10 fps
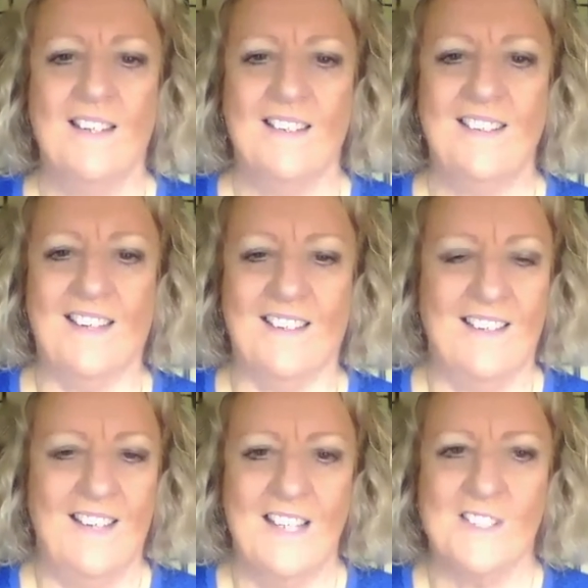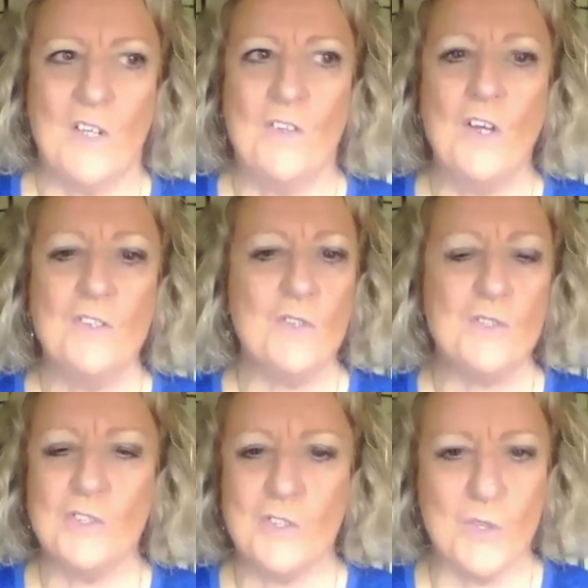yeah, so those
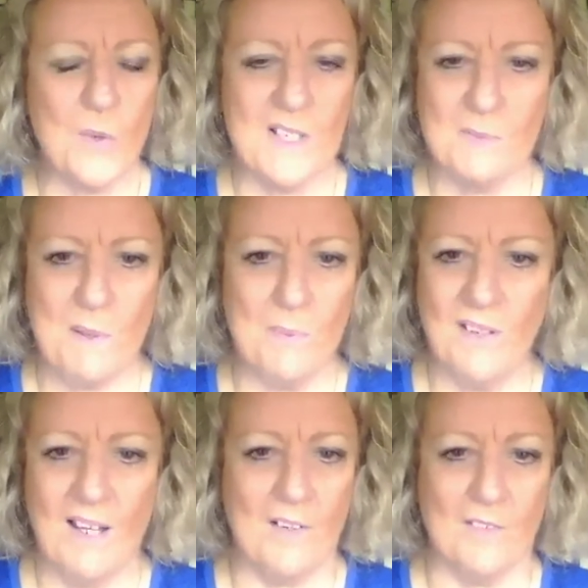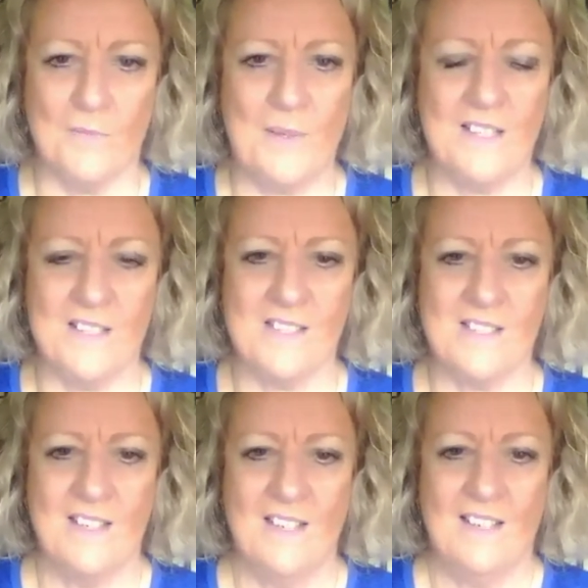sorts of stories people love because,
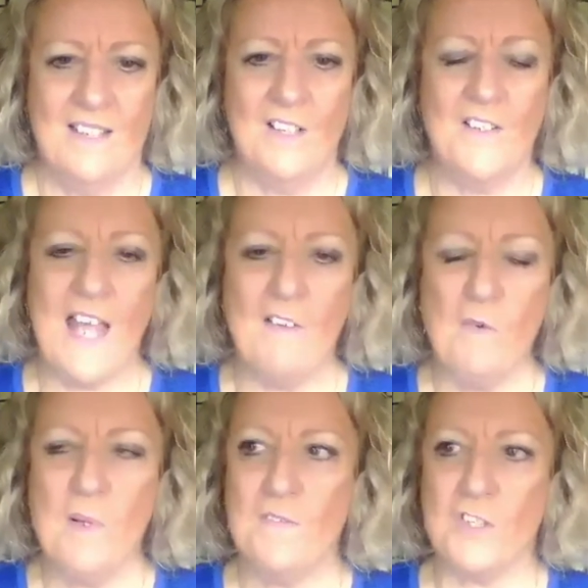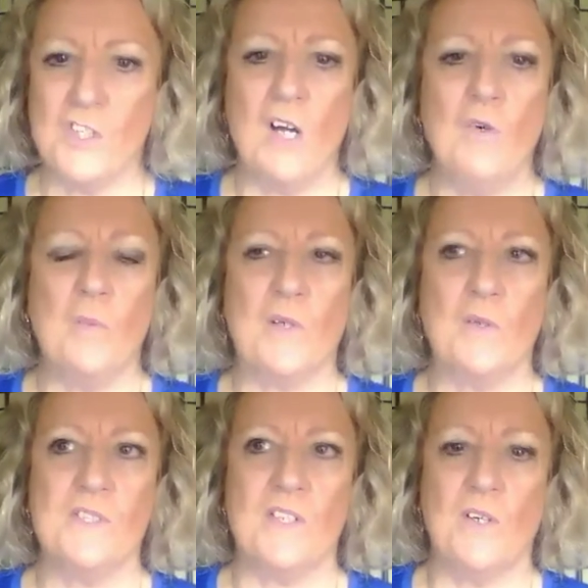you know, they have a bit of a chuckle, but
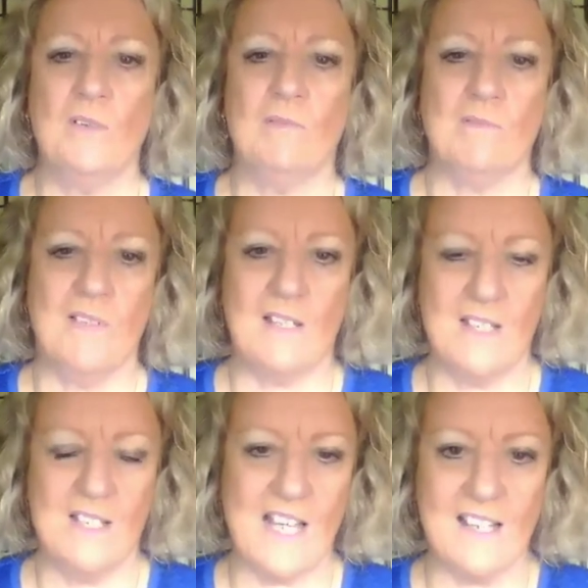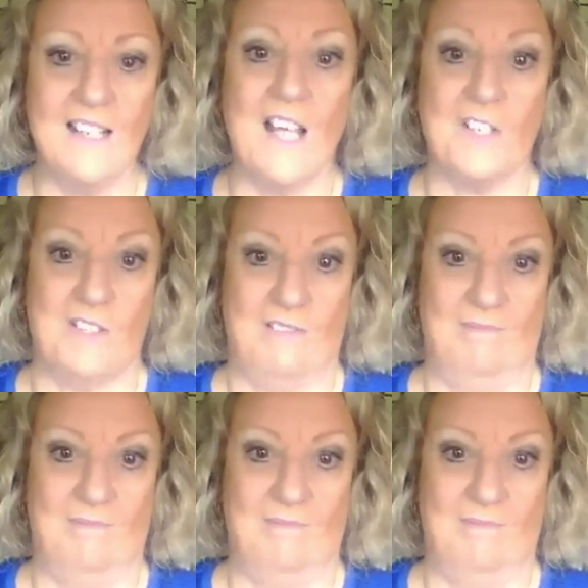also there's that connection.